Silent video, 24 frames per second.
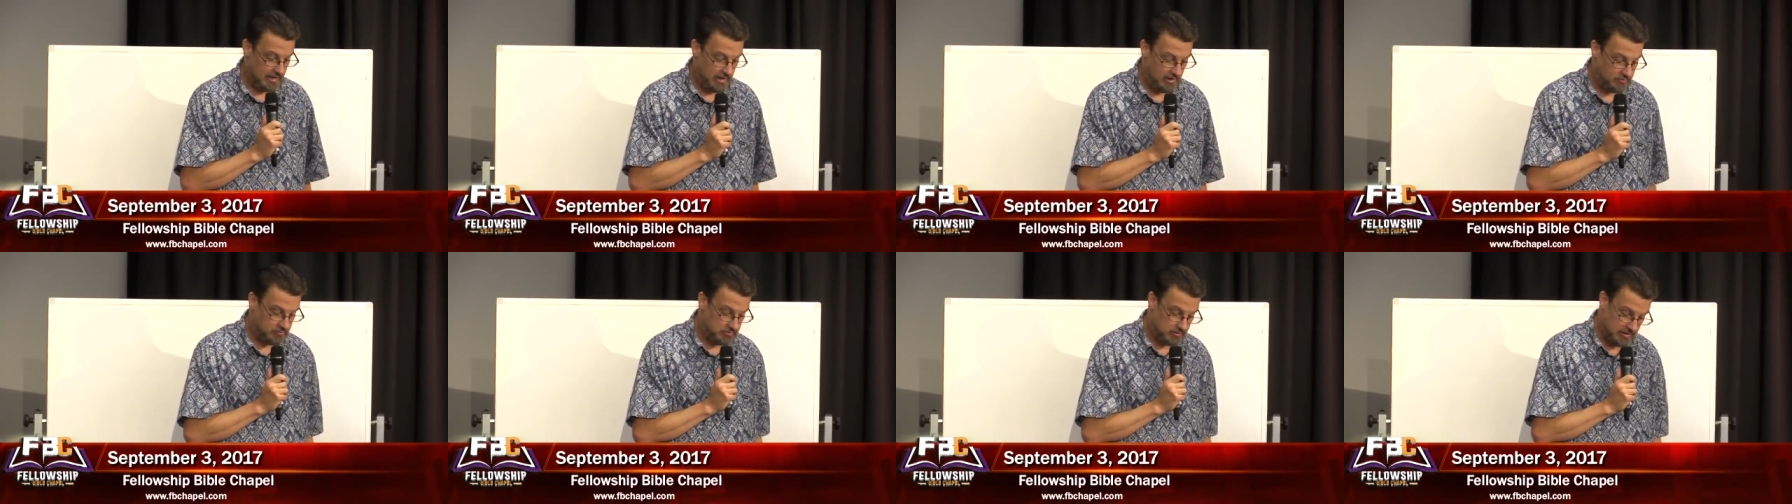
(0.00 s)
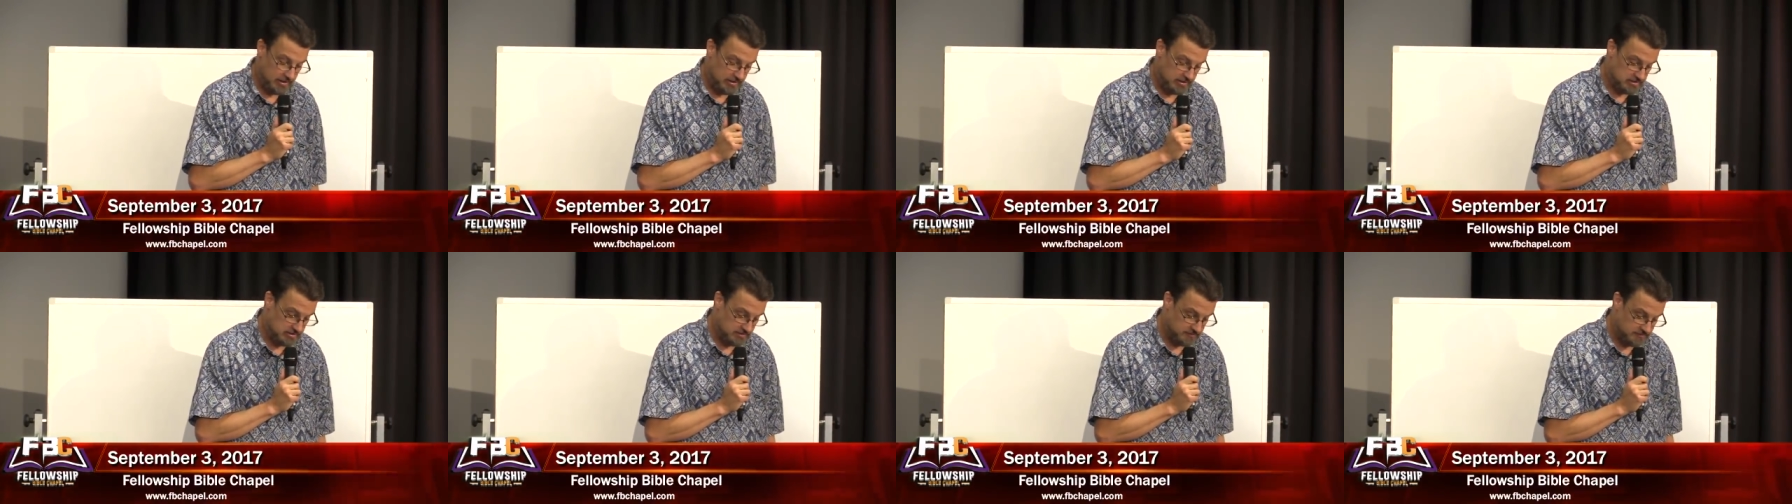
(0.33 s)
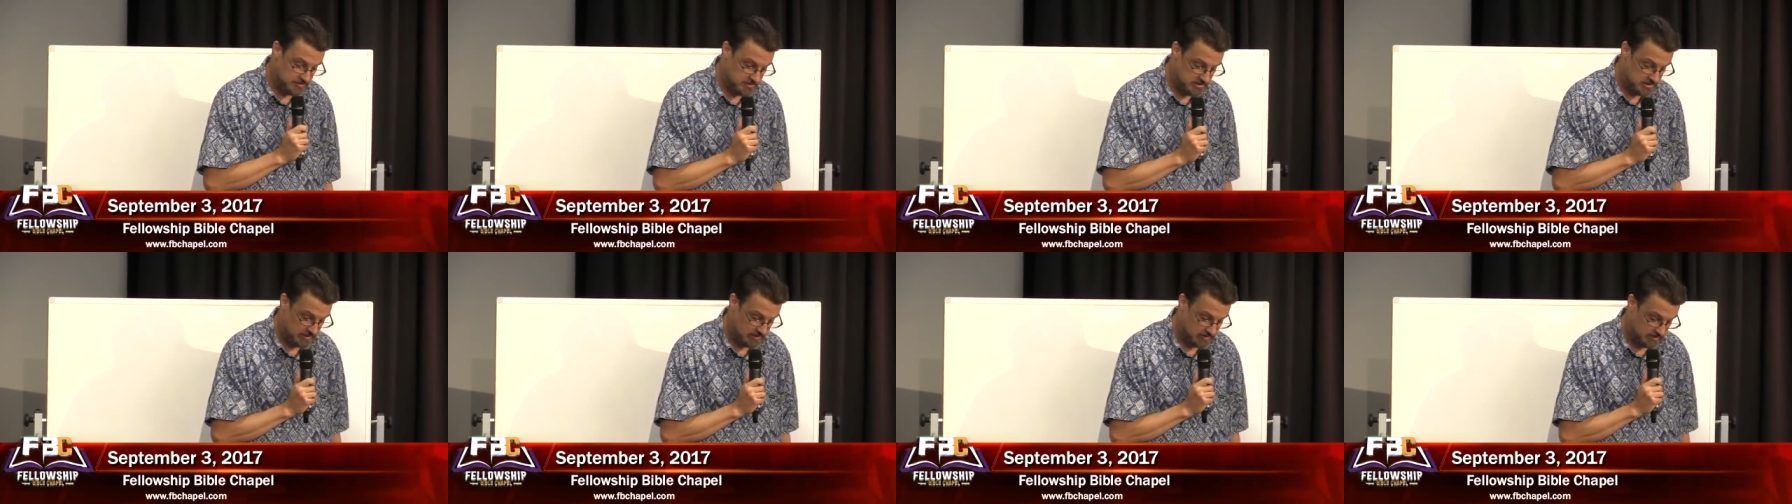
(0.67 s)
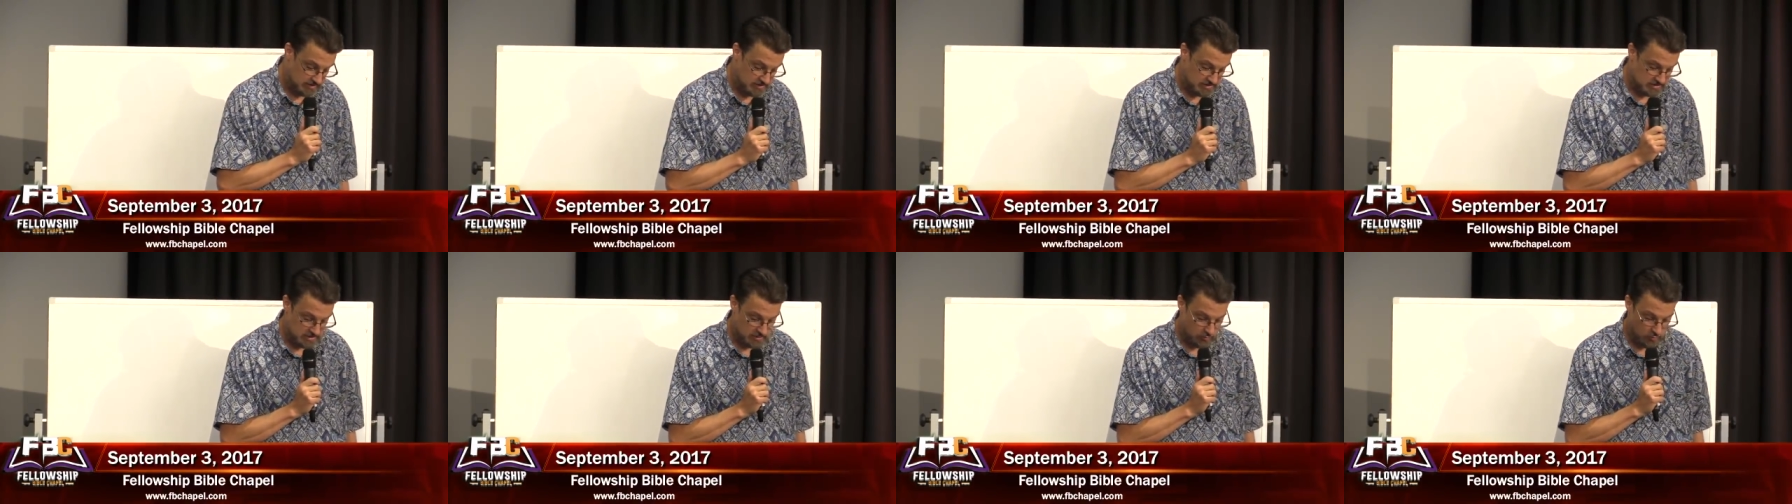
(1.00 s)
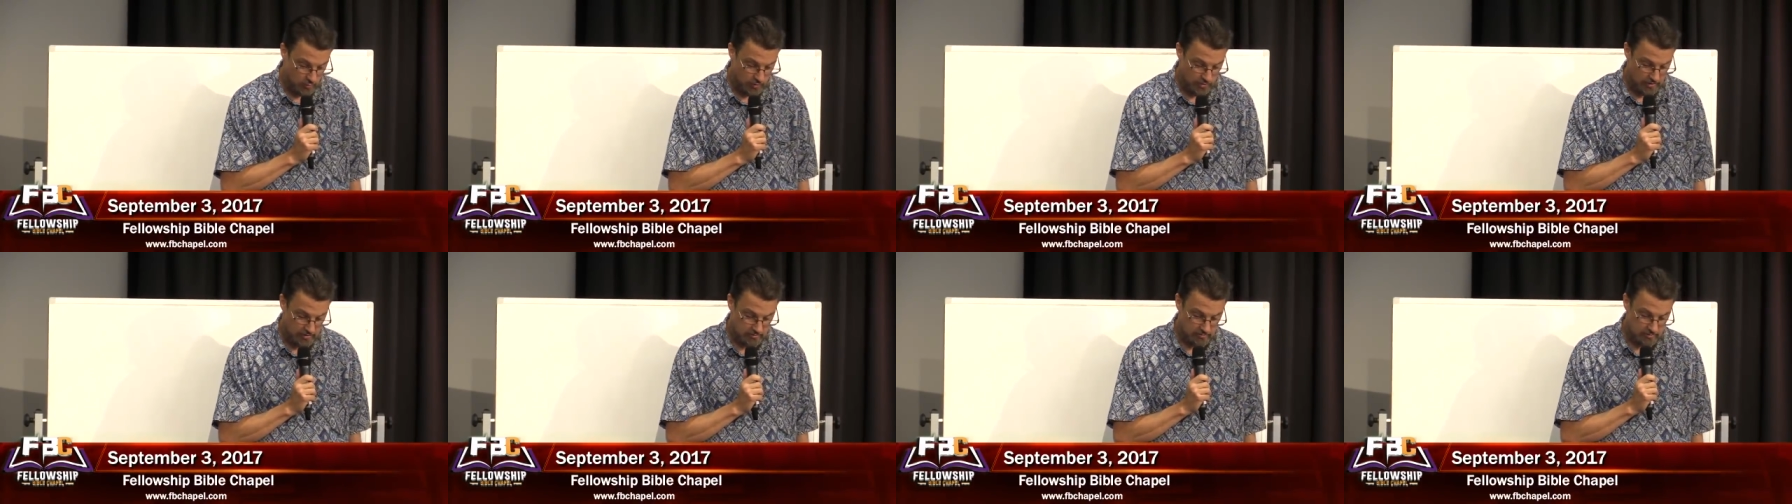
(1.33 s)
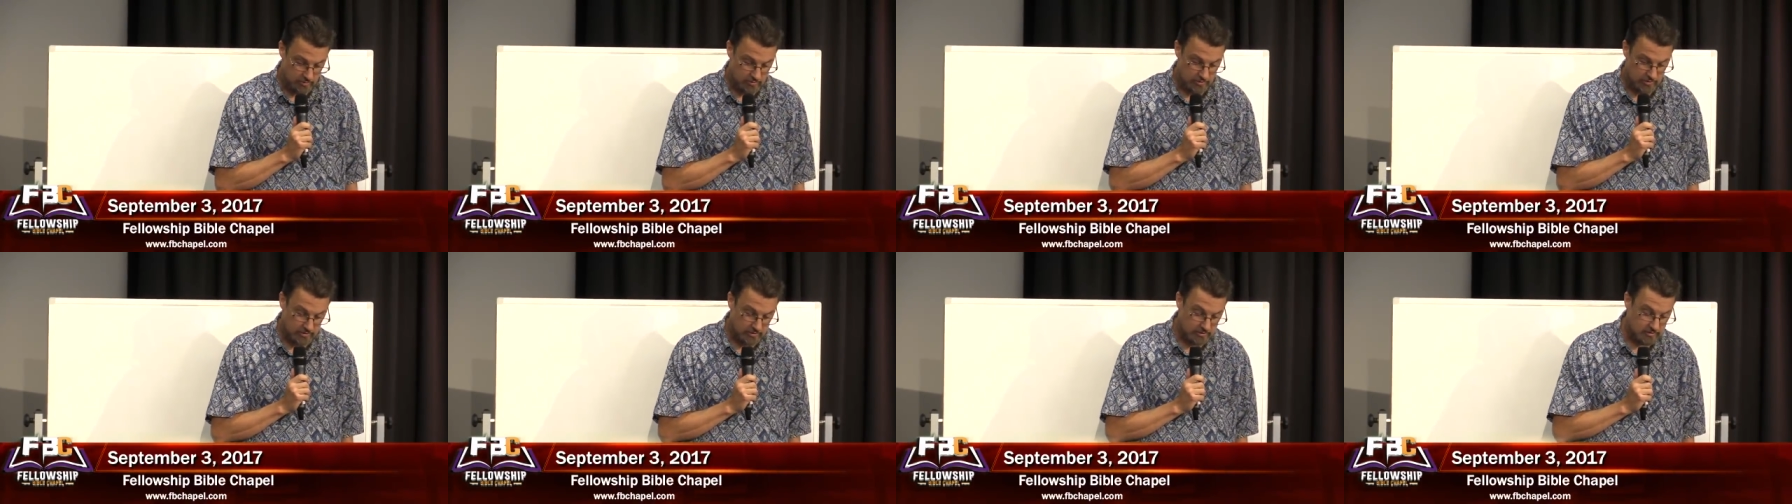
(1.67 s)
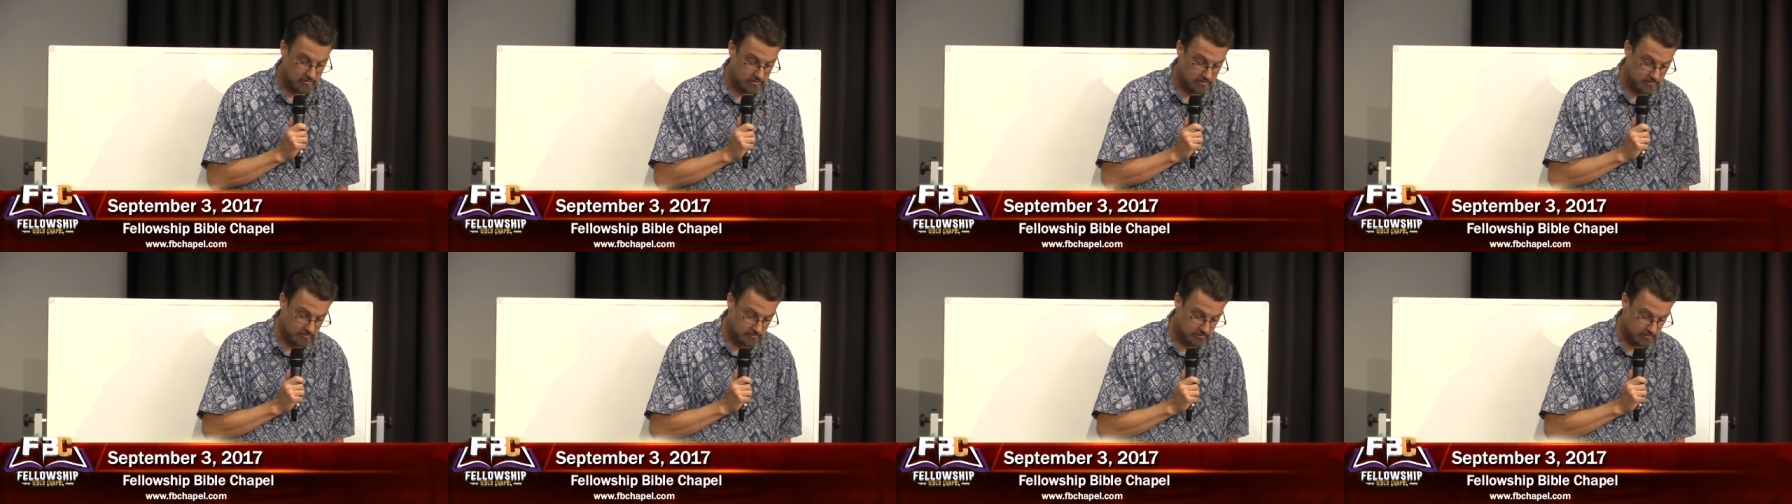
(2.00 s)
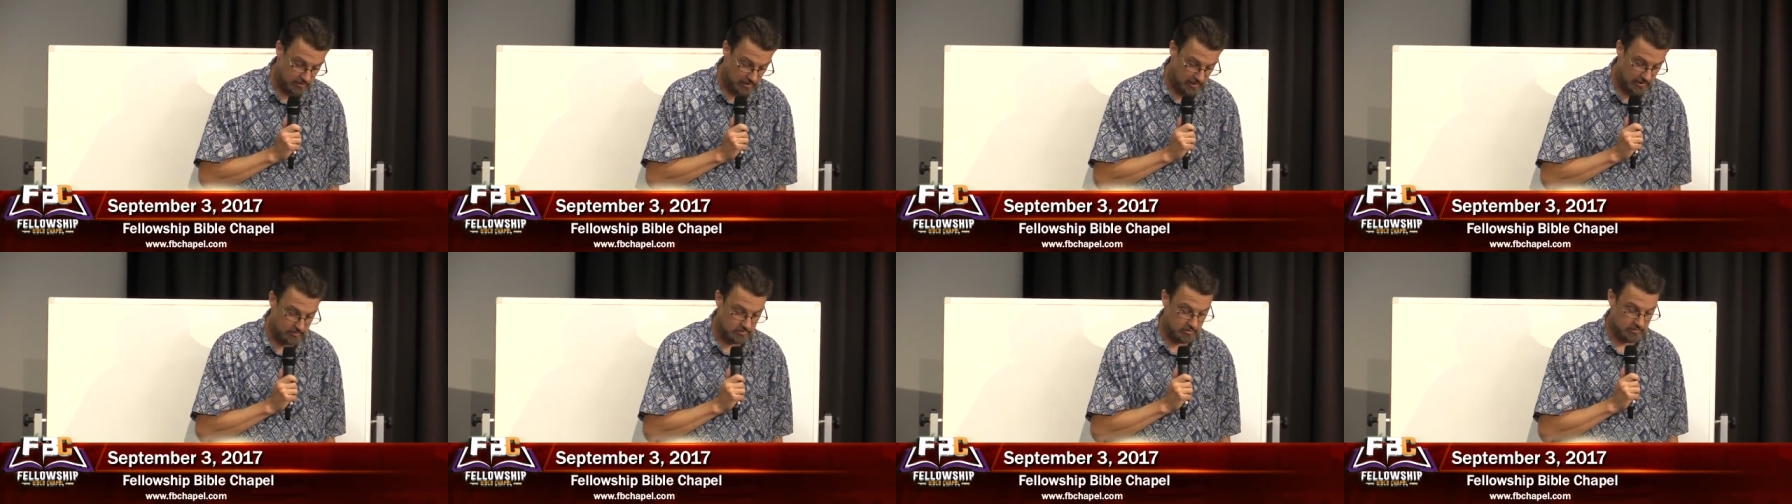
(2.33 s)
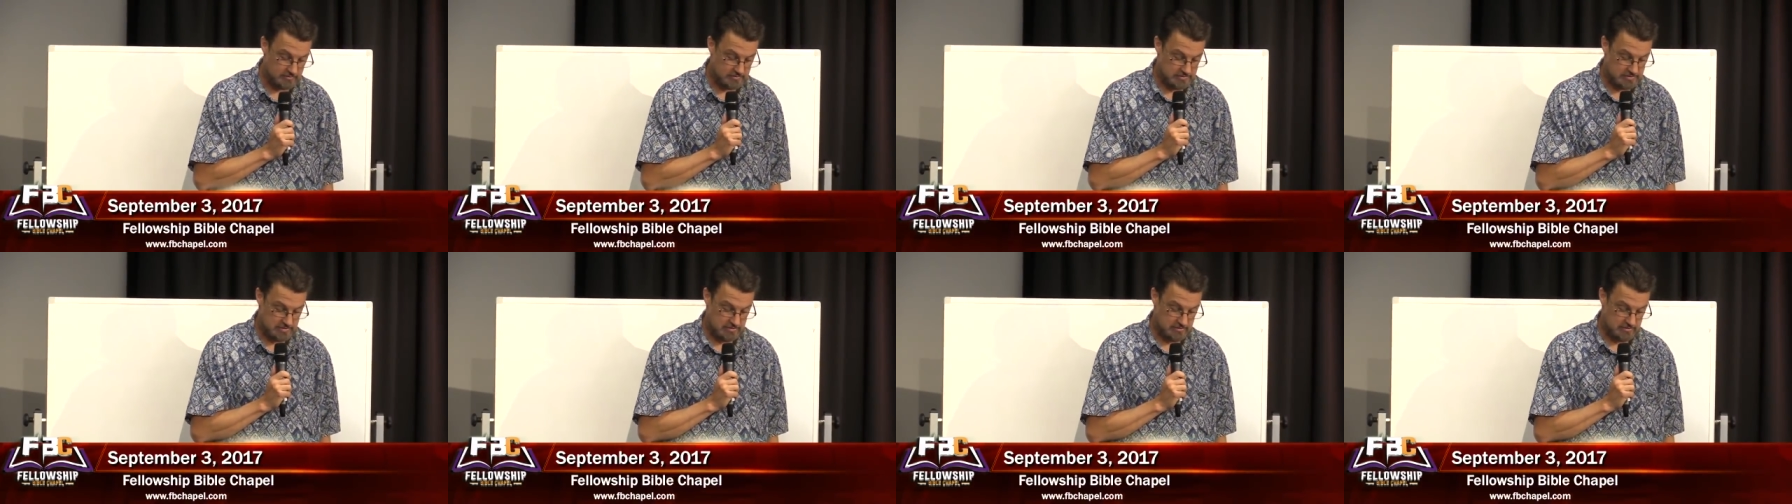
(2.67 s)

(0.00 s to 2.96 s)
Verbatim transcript: outbreaks of sickness and waterborne problems.